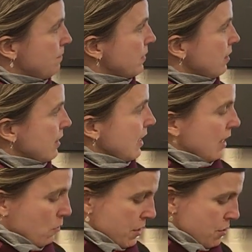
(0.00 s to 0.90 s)

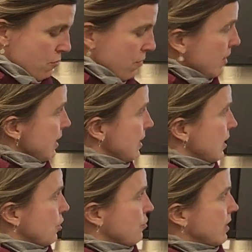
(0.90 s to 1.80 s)
Okay, when you're
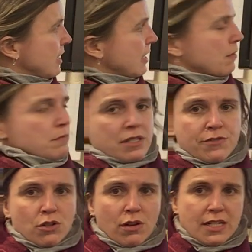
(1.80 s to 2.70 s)
writing tricky numbers, have
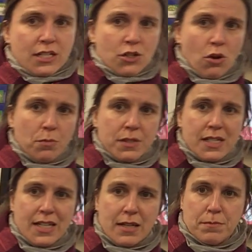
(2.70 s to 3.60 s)
you got any top
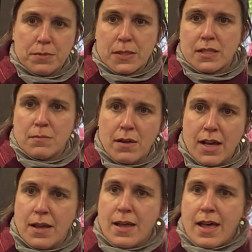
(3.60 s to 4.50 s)
tips that might
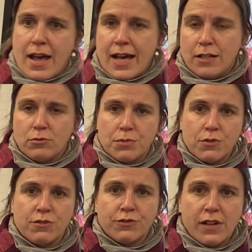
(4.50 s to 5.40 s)
help
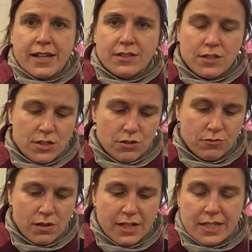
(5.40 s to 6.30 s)
your friends to
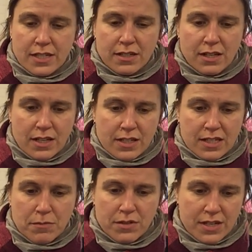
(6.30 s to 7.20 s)
write
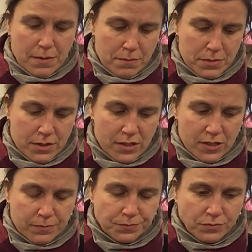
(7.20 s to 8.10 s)
some of the
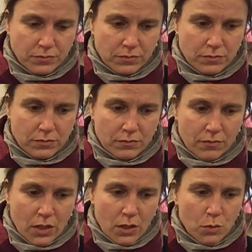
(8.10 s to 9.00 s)
numbers?
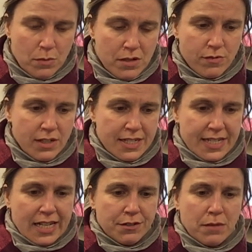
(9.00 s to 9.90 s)
When we're
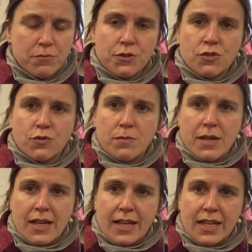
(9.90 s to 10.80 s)
writing our numbers from
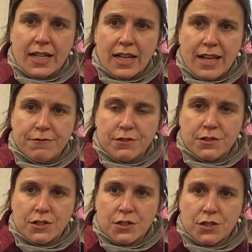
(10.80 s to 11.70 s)

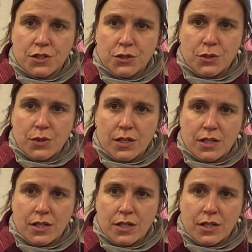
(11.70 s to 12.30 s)
11 to